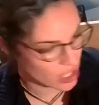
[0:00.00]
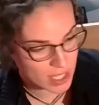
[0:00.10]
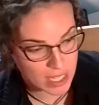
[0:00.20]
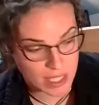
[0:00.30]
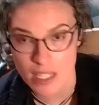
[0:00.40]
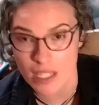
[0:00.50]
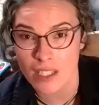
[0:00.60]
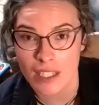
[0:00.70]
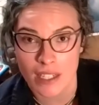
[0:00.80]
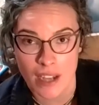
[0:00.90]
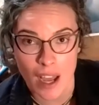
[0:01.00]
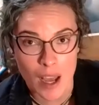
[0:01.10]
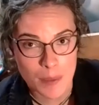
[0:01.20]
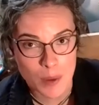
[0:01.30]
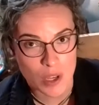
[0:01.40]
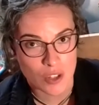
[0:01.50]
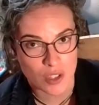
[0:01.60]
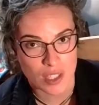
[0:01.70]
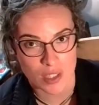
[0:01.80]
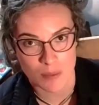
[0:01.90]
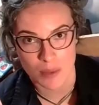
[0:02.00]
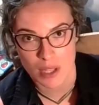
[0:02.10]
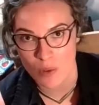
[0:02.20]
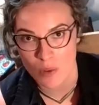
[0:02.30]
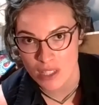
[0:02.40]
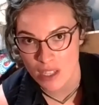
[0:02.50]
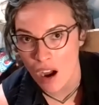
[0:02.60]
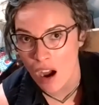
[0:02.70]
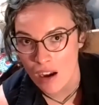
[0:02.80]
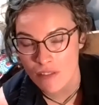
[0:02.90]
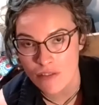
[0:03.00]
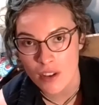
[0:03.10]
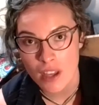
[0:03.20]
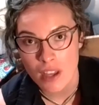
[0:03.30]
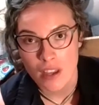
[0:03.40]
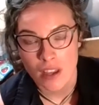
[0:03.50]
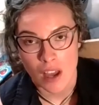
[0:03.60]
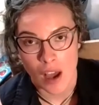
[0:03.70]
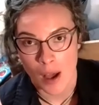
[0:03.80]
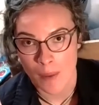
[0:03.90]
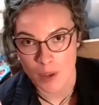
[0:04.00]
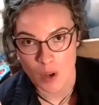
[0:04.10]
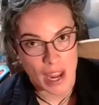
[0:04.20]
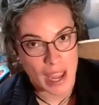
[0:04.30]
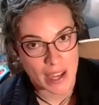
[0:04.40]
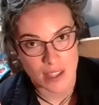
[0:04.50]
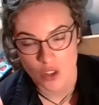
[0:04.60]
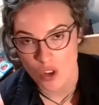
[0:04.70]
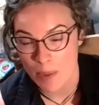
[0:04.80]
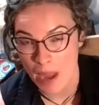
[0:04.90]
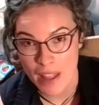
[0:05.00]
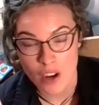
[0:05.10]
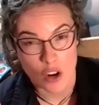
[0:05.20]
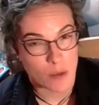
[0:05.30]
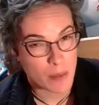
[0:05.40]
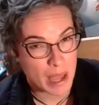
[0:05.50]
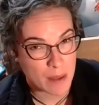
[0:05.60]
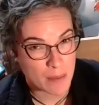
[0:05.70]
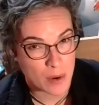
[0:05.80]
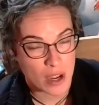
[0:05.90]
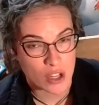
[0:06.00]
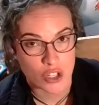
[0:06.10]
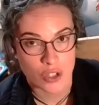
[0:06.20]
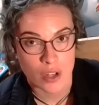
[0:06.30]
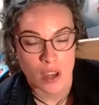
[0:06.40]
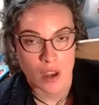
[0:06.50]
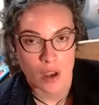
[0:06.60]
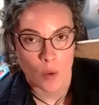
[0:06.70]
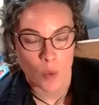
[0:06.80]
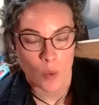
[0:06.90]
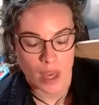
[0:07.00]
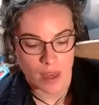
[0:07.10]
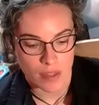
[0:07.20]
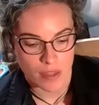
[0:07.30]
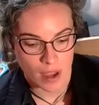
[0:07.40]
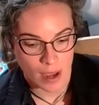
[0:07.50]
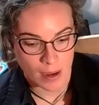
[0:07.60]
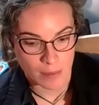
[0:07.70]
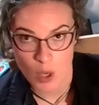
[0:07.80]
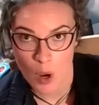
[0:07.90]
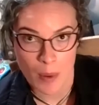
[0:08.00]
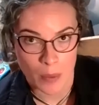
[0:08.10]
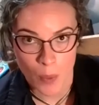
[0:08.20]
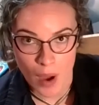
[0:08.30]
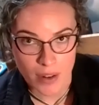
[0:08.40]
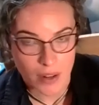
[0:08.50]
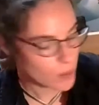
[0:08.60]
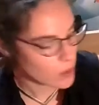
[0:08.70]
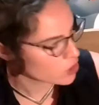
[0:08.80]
It's easy to clean up. You can just simply rinse it off your hands or your palette or your paintbrush with soap and water, which